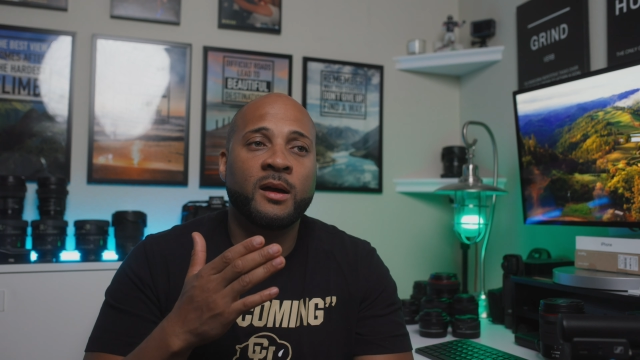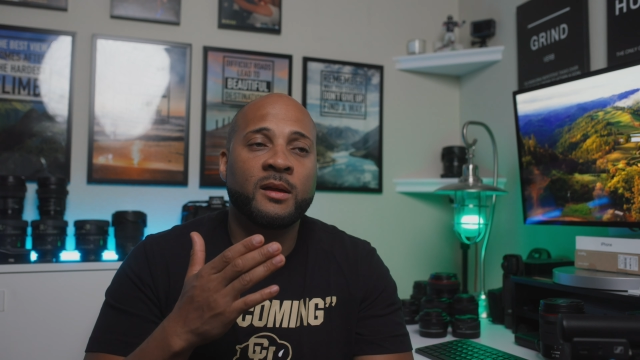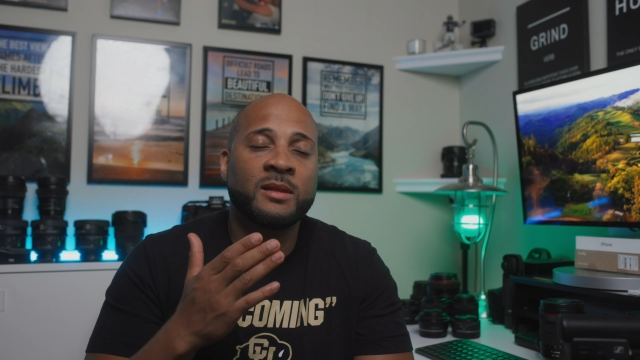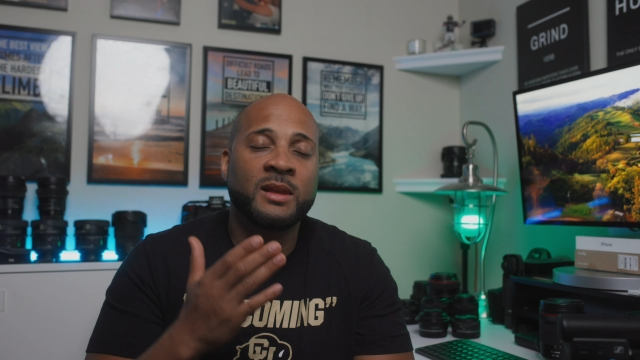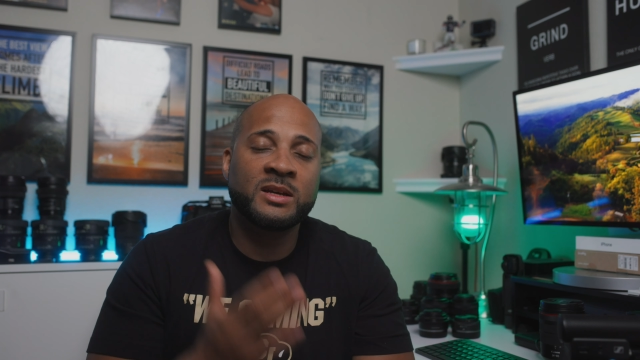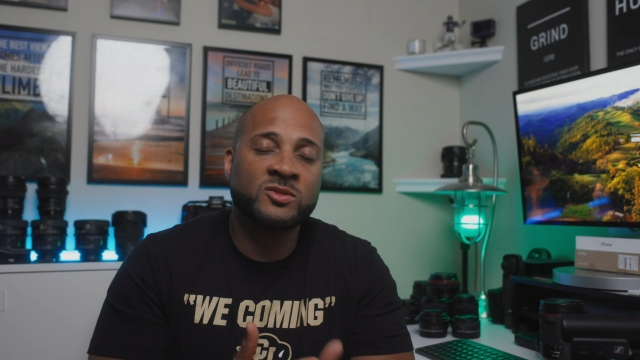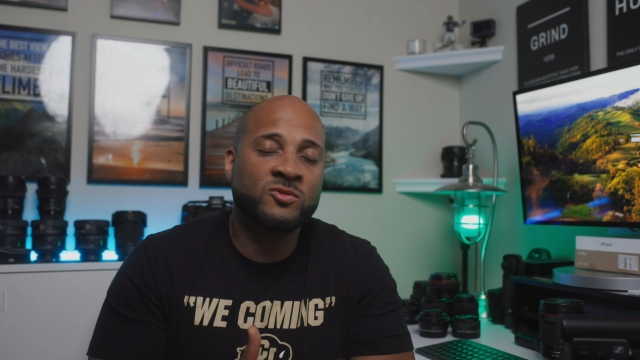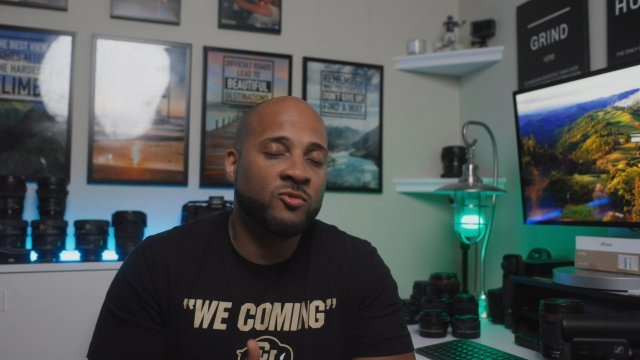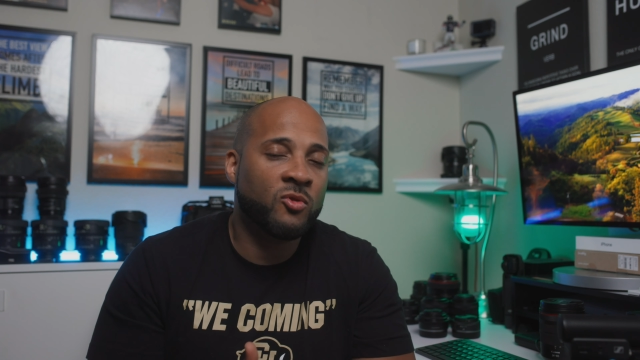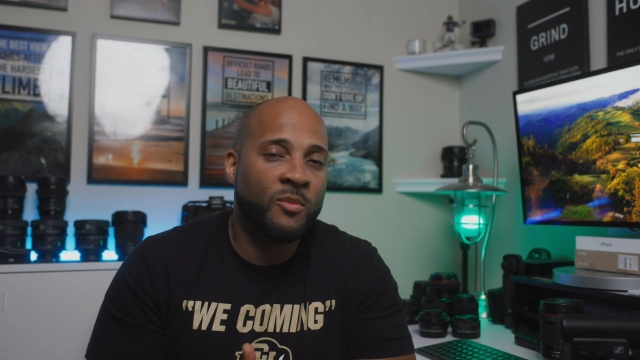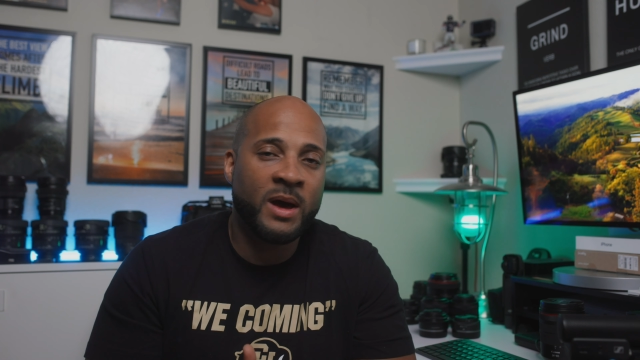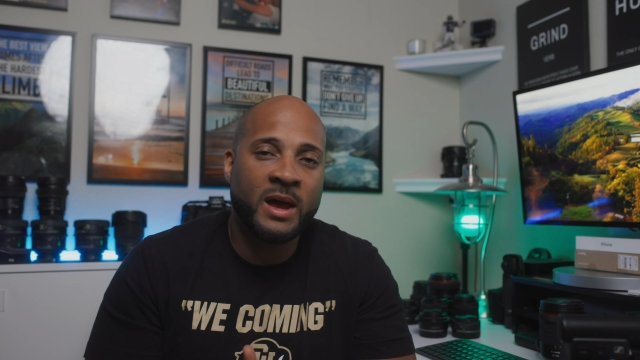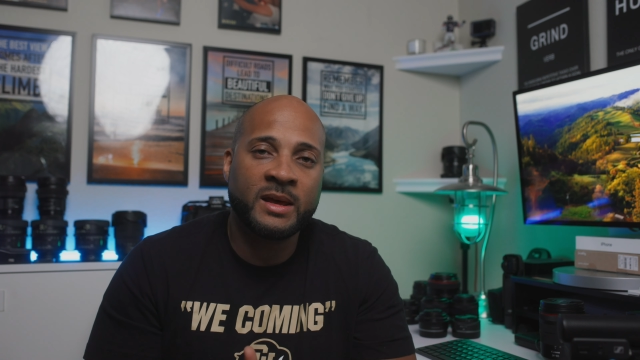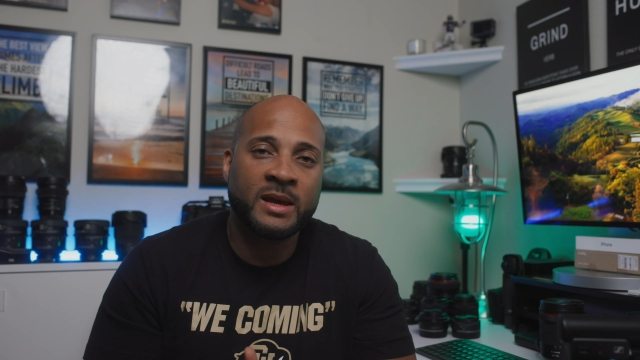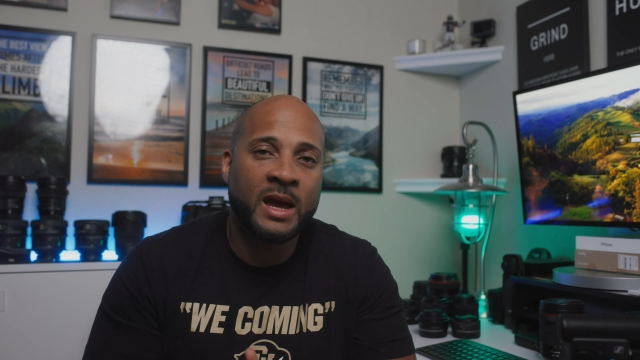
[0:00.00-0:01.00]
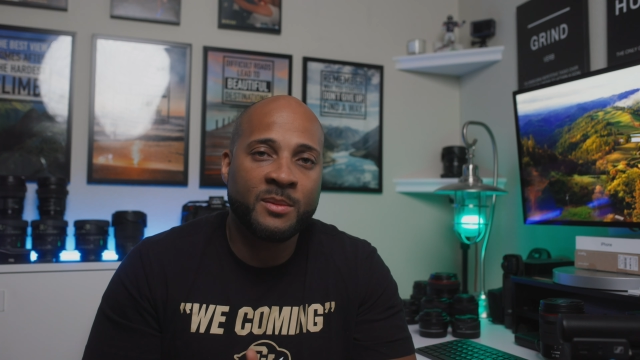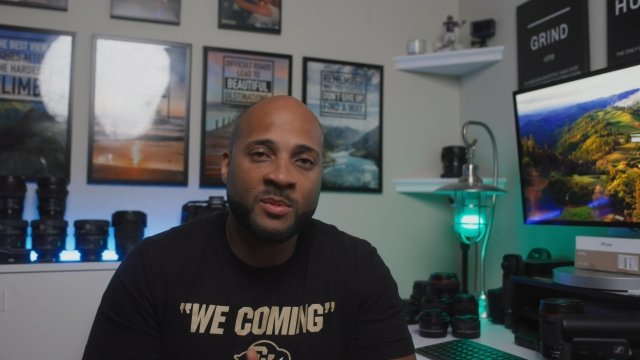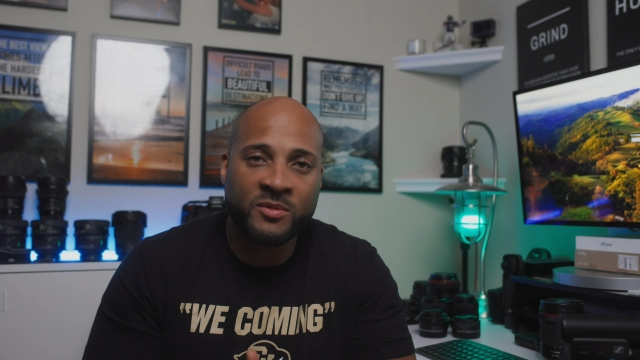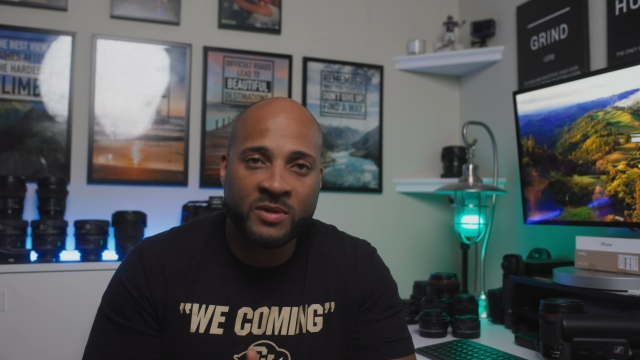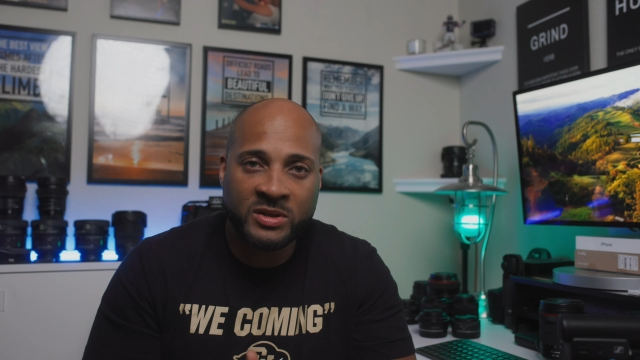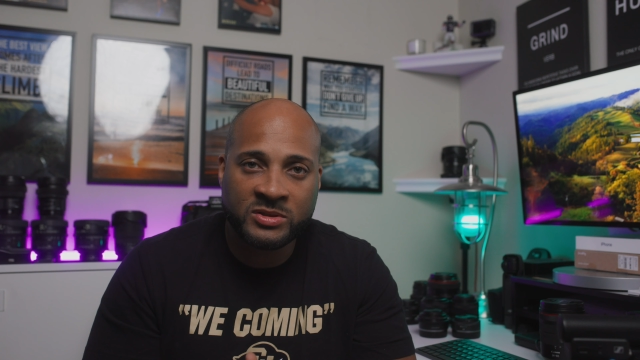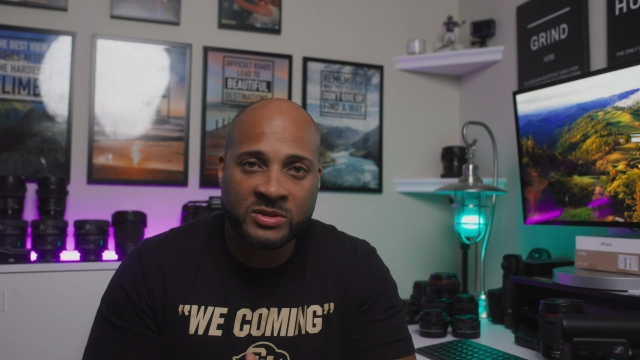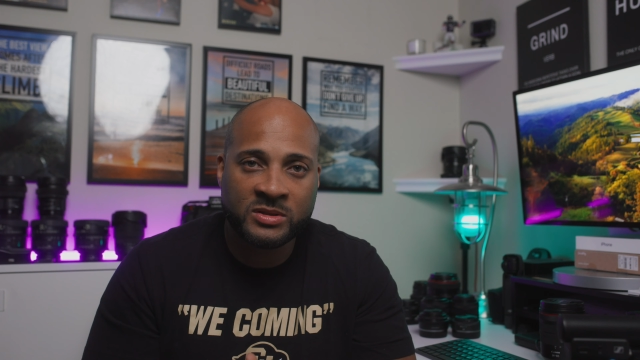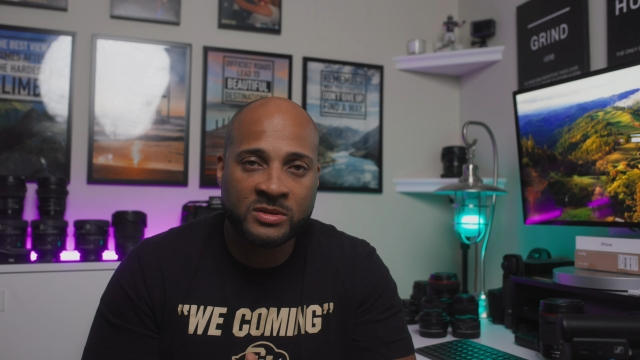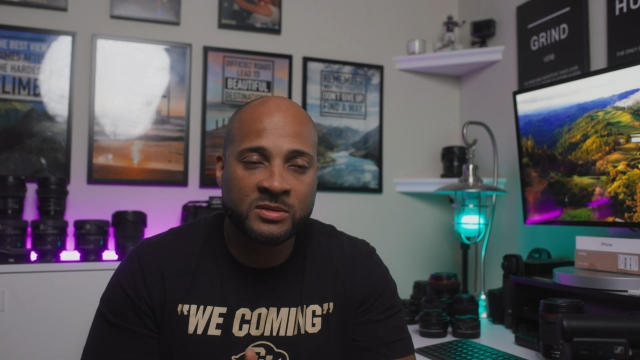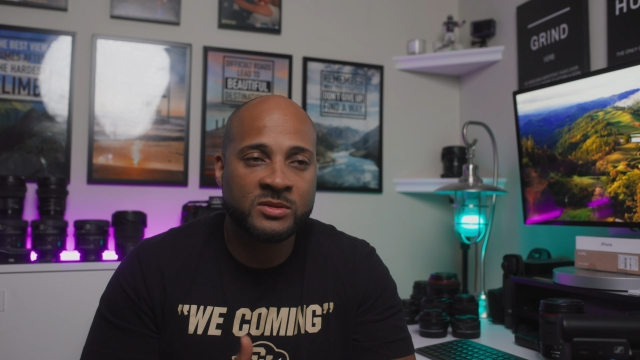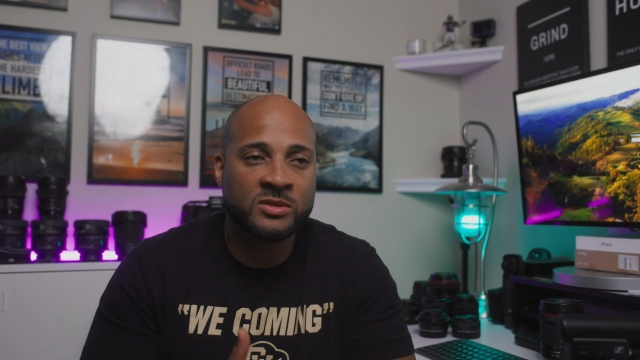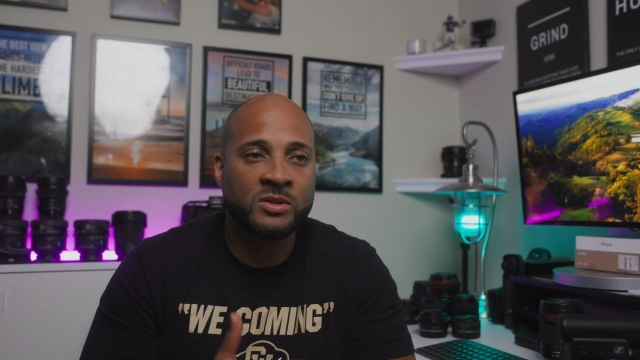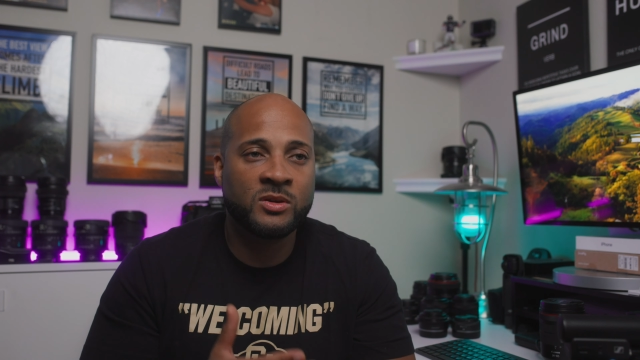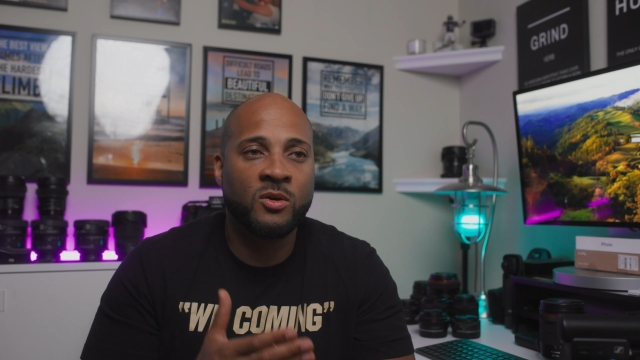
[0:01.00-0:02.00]
less chromatic
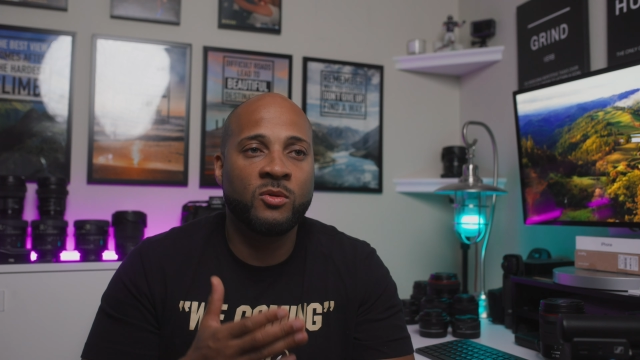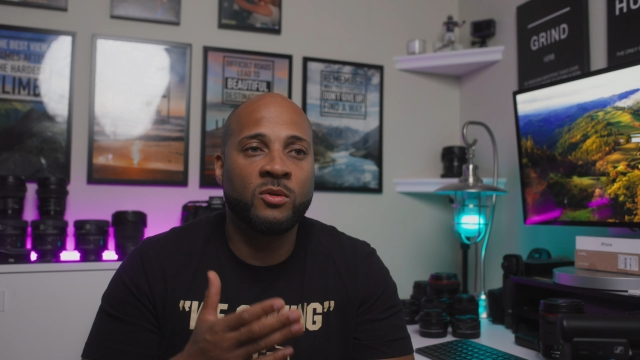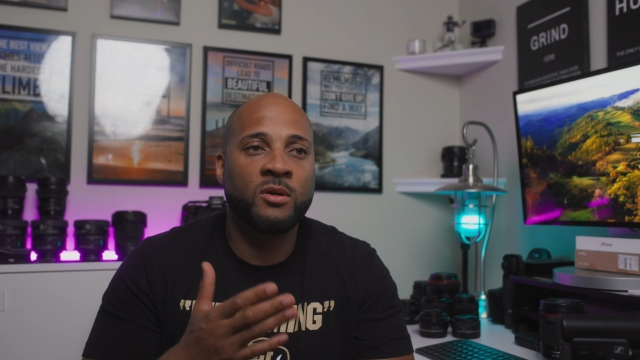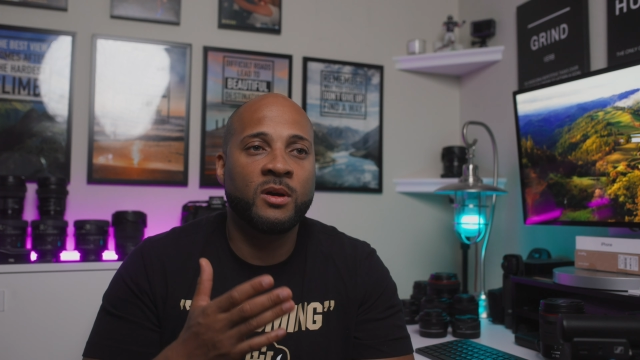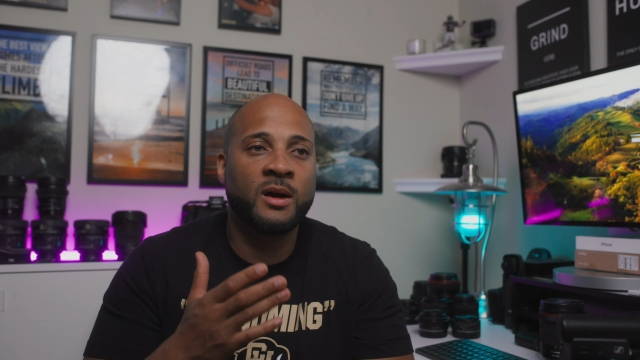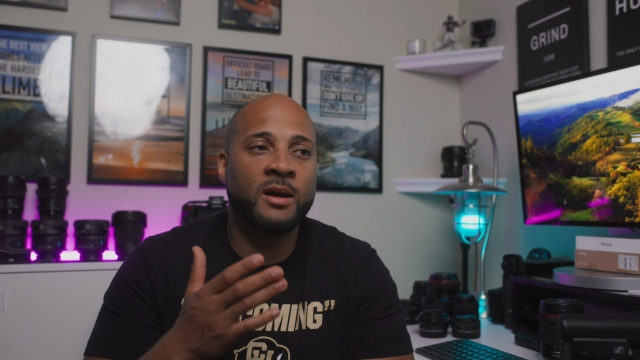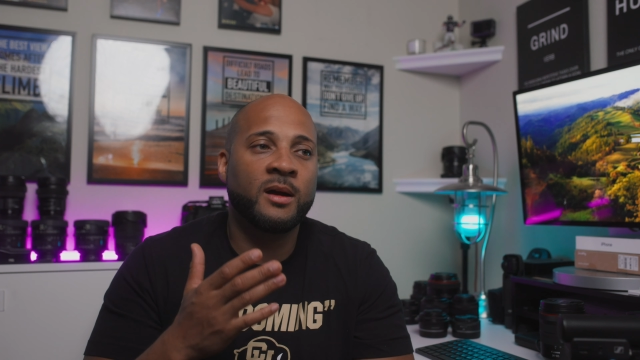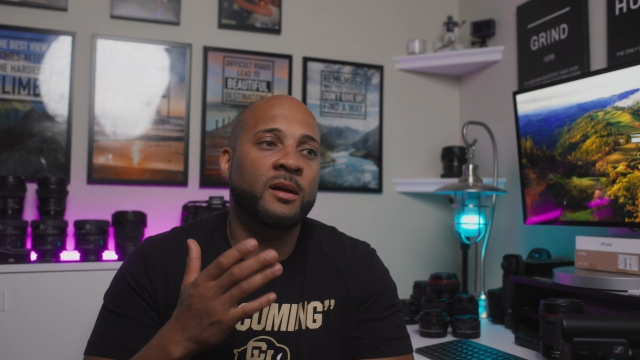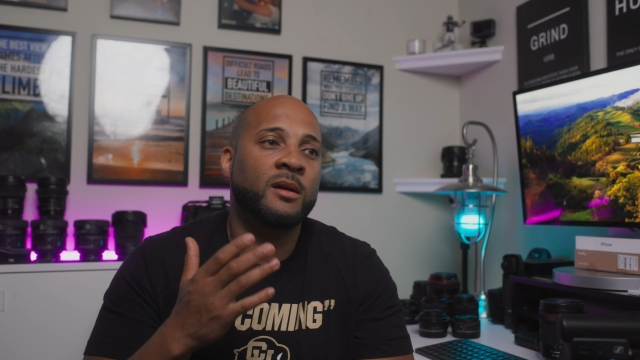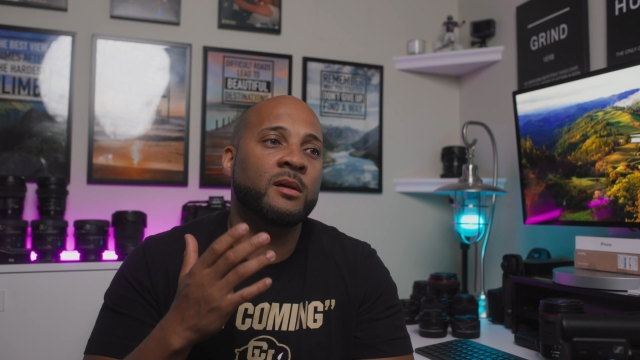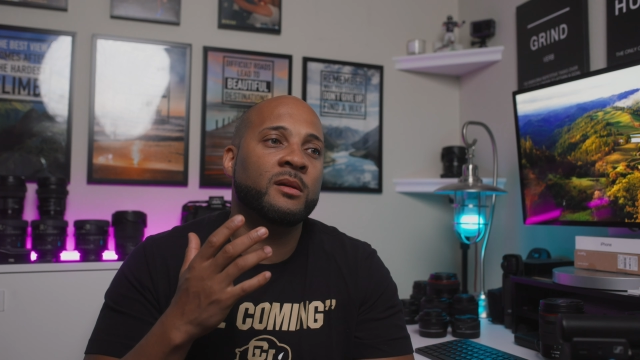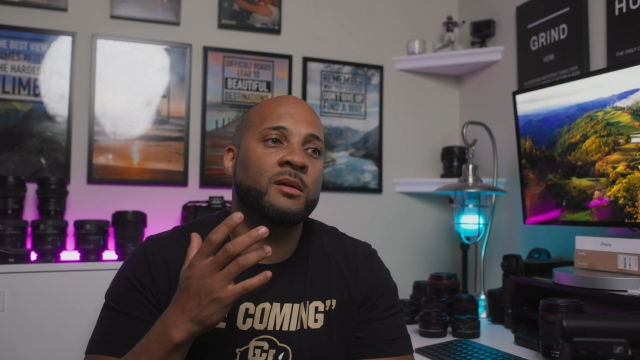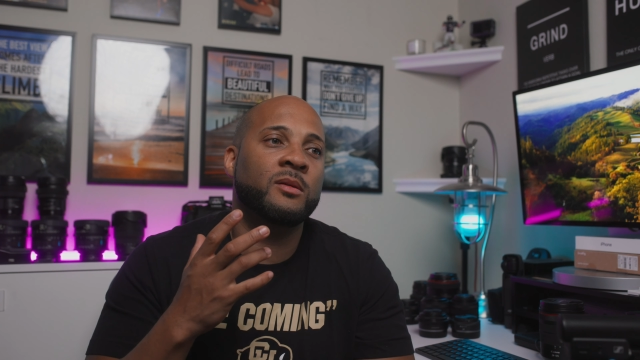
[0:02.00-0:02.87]
aberrations, you know,